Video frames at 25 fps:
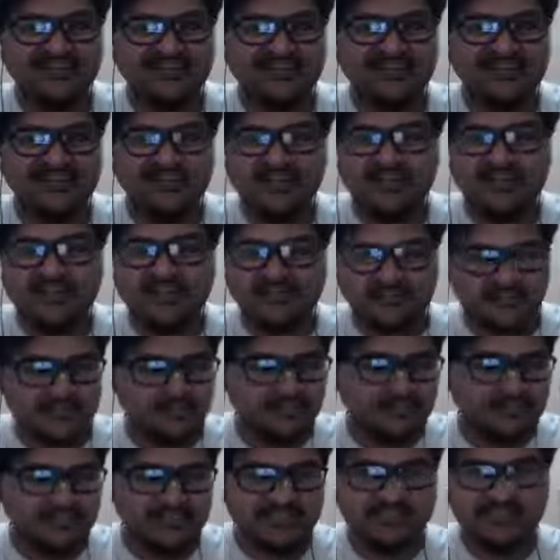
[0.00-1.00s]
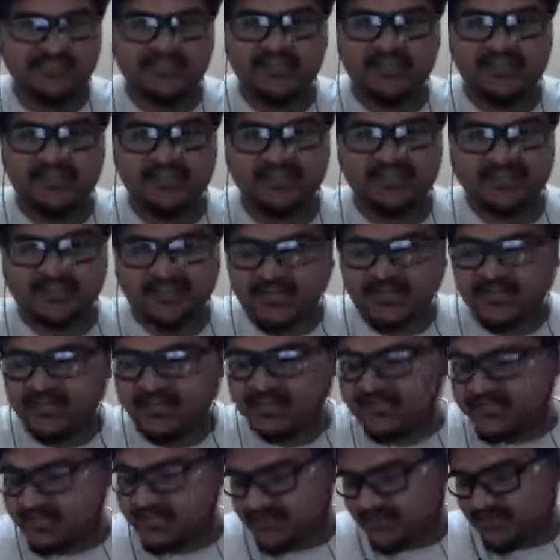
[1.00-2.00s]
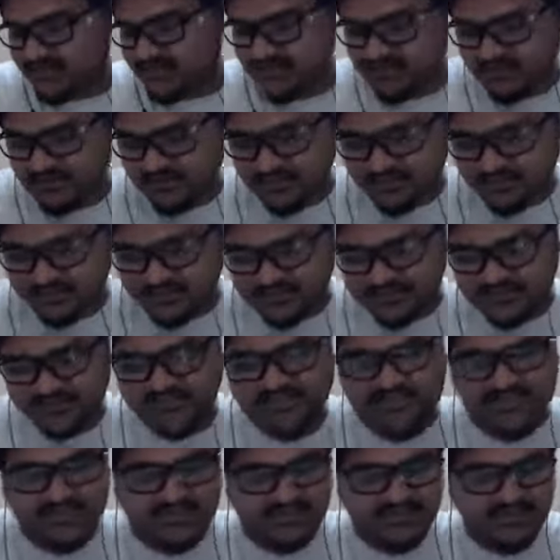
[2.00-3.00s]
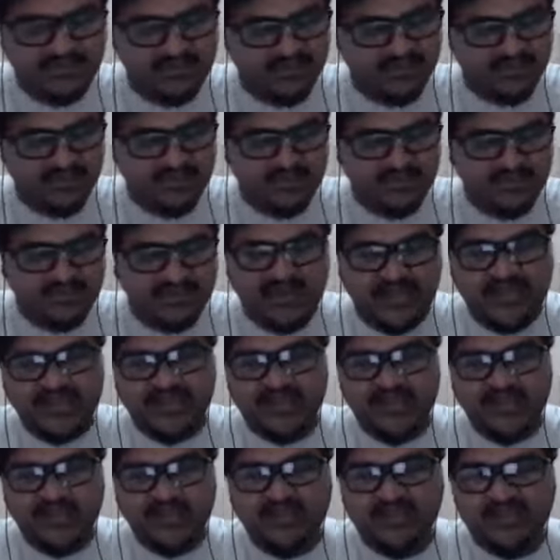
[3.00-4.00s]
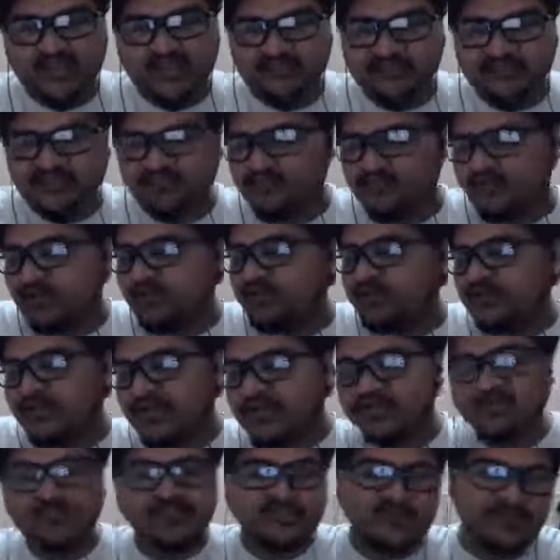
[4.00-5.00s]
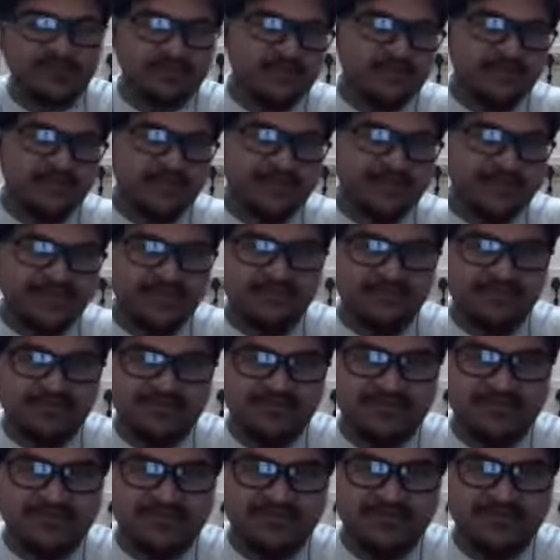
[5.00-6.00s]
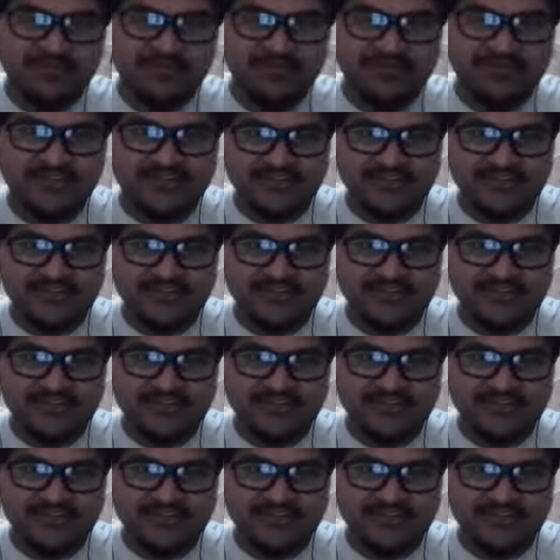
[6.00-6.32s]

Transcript: Mr. Sen, actually listening to the conversation, I now have more doubts about the medical field than movies.